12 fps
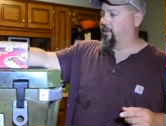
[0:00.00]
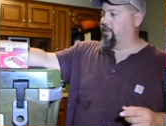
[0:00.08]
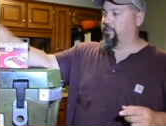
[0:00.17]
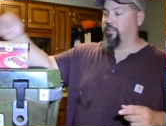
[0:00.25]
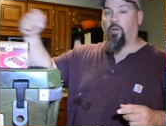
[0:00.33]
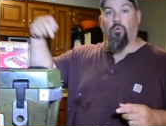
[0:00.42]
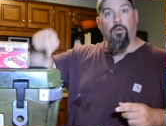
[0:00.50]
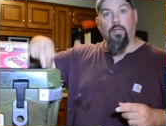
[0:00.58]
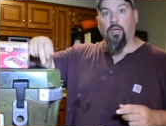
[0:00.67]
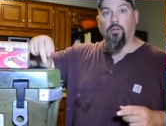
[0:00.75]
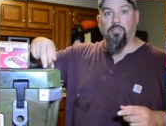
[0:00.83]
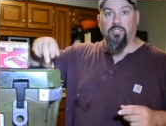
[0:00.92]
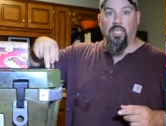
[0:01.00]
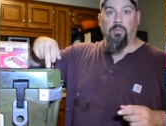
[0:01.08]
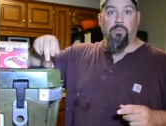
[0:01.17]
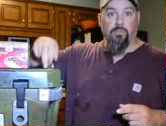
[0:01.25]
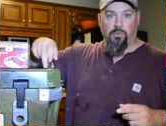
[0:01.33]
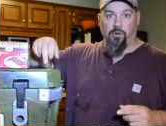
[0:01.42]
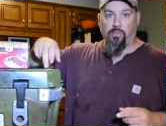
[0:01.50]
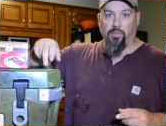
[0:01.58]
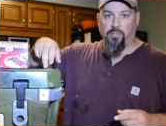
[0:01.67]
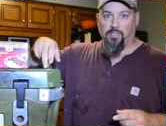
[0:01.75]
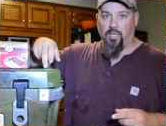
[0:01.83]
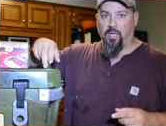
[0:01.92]
because you don't want to go to sleep and screw
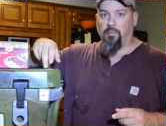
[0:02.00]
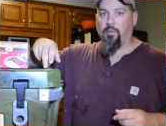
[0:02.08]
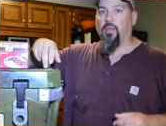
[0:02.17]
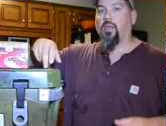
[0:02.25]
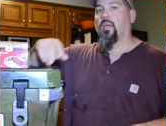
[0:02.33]
this up.